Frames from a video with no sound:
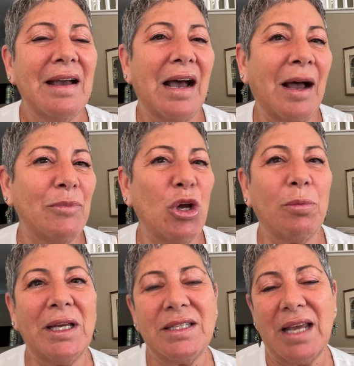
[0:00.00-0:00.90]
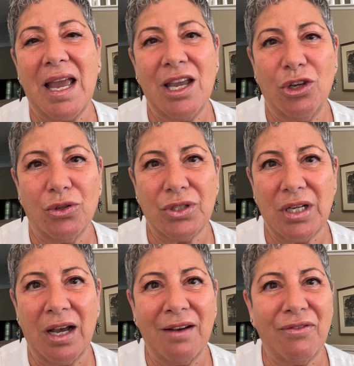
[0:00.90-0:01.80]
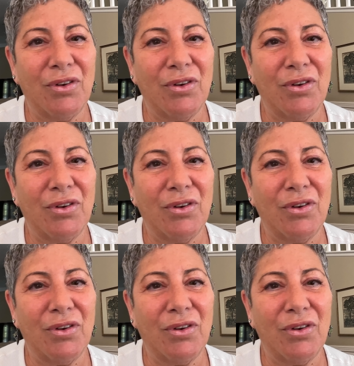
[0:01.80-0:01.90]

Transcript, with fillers: um, no place to hang your stuff,